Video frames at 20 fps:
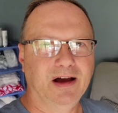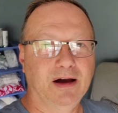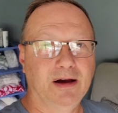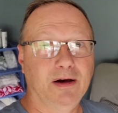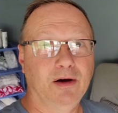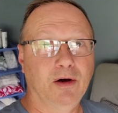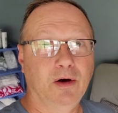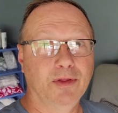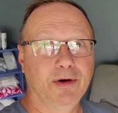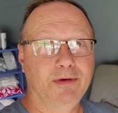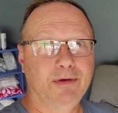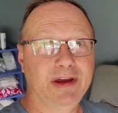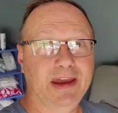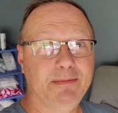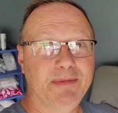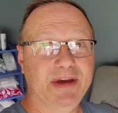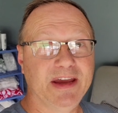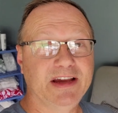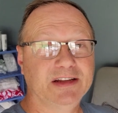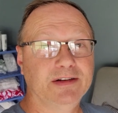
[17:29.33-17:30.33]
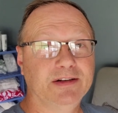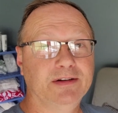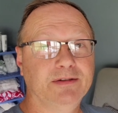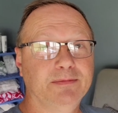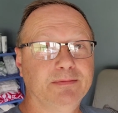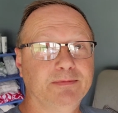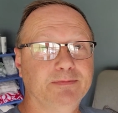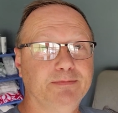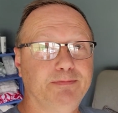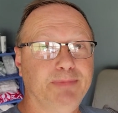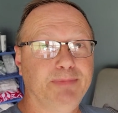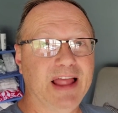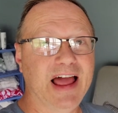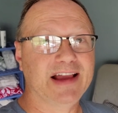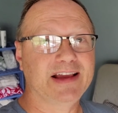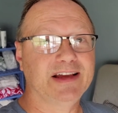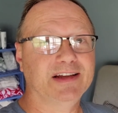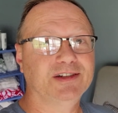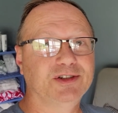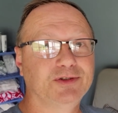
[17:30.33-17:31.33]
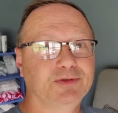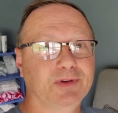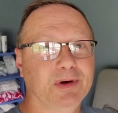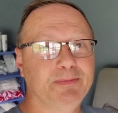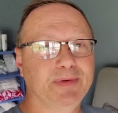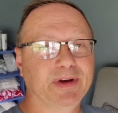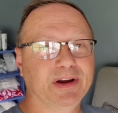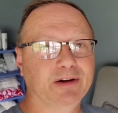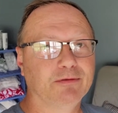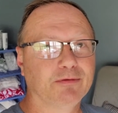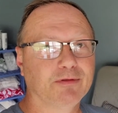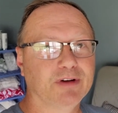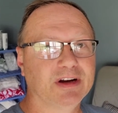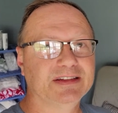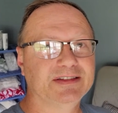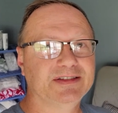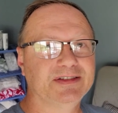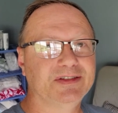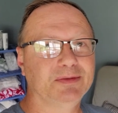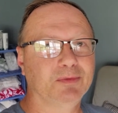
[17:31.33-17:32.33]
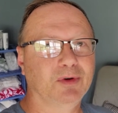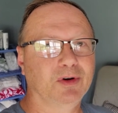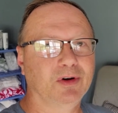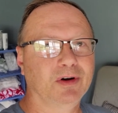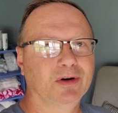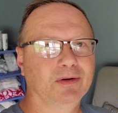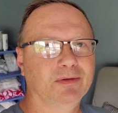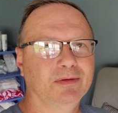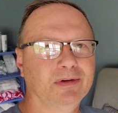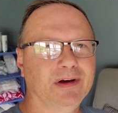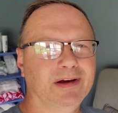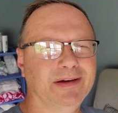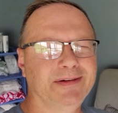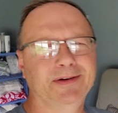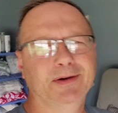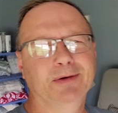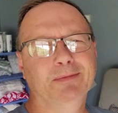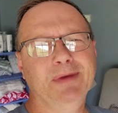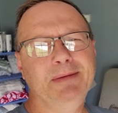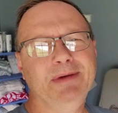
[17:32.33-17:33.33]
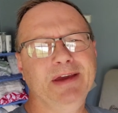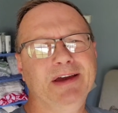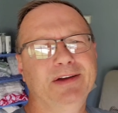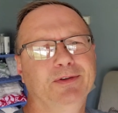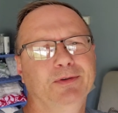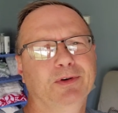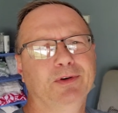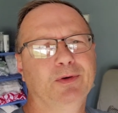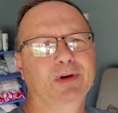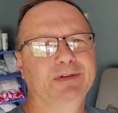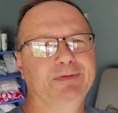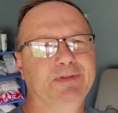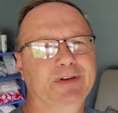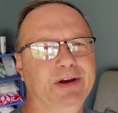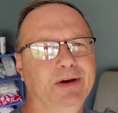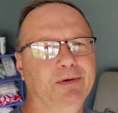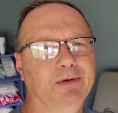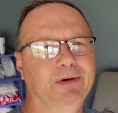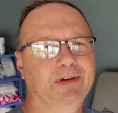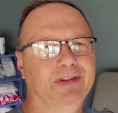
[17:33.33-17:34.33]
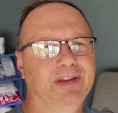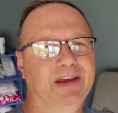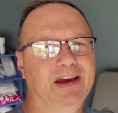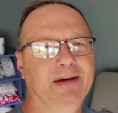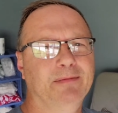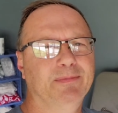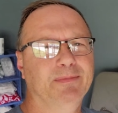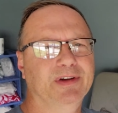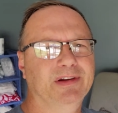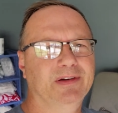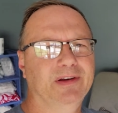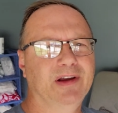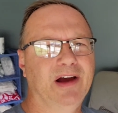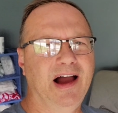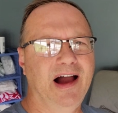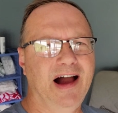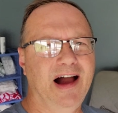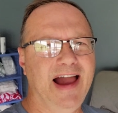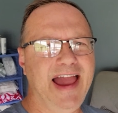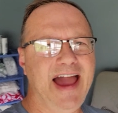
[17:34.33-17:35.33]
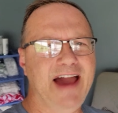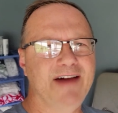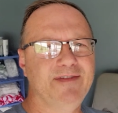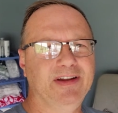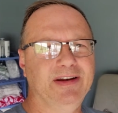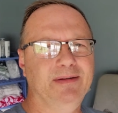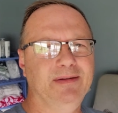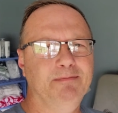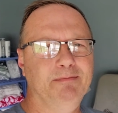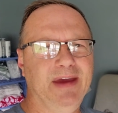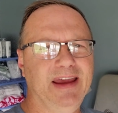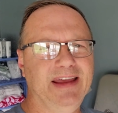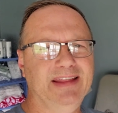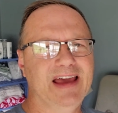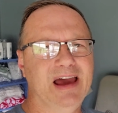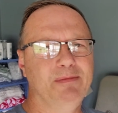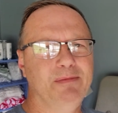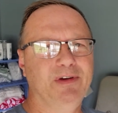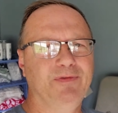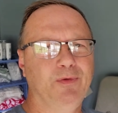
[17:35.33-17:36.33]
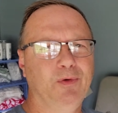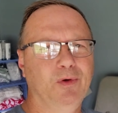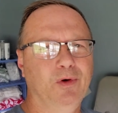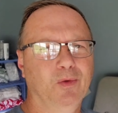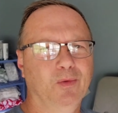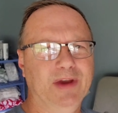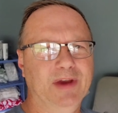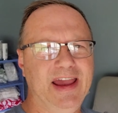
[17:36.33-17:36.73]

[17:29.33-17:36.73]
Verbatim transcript: Uh, although I am making blackened shrimp and grits tomorrow. I don't know, maybe I'll do a quick video on that, but I, I haven't made that before.